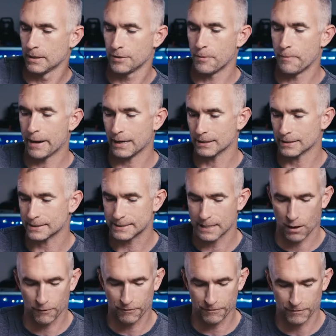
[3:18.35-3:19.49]
The metal
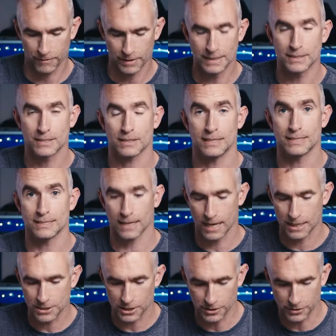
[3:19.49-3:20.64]
itself is
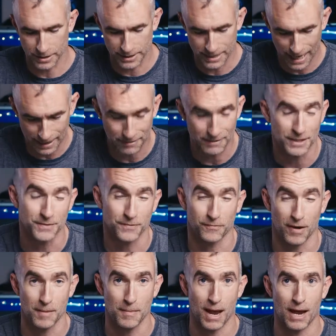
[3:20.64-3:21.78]
larger. You can take this
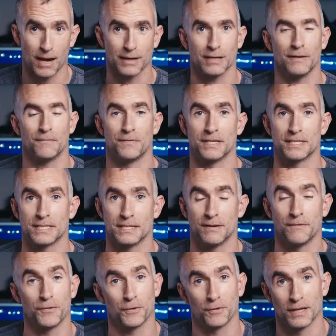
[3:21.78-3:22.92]
frame out
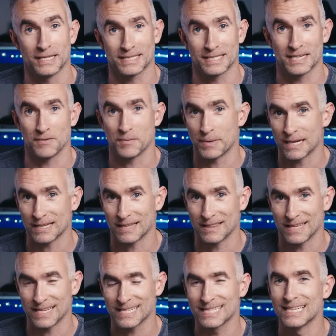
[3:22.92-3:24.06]
if your lens is even bigger than
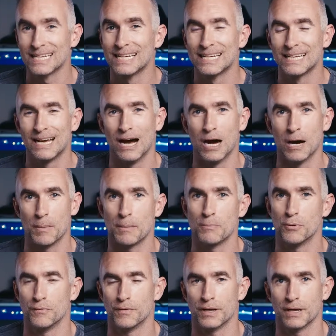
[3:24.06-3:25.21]
this, and
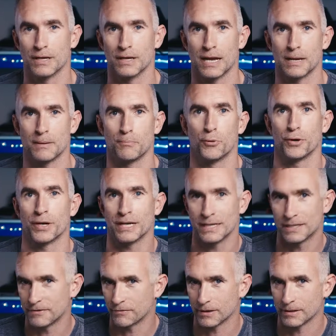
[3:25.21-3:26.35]
move it and put in a
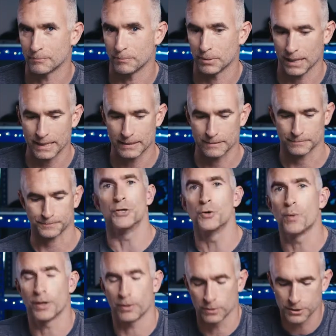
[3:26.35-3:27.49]
different plate. New
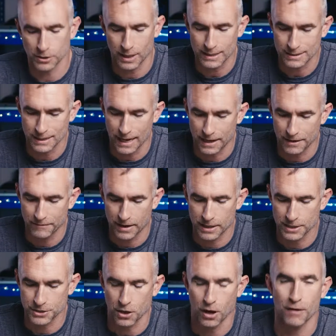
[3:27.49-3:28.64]
one also has the added
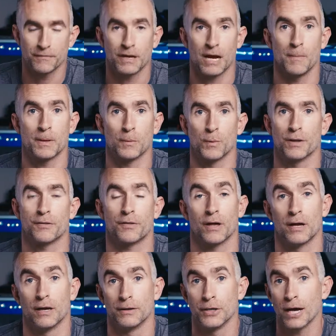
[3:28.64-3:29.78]
advantage of coming with
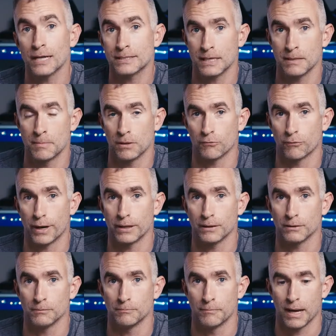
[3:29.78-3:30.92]
19mm
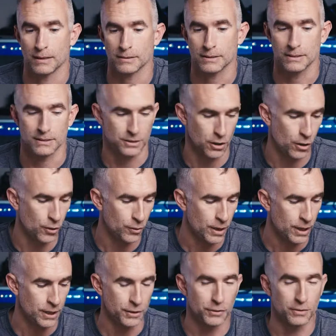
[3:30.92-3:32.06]
rail mounts, so
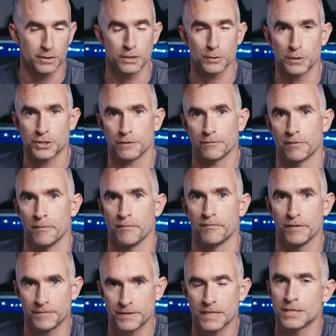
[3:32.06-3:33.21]
you can switch it from a
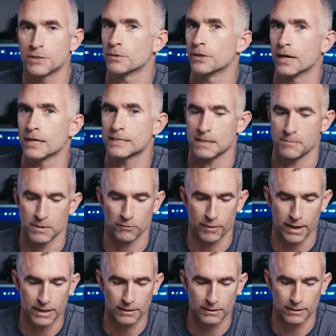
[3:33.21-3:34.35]
15 to a 19mm
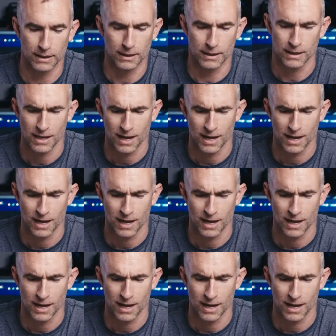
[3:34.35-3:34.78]
rail.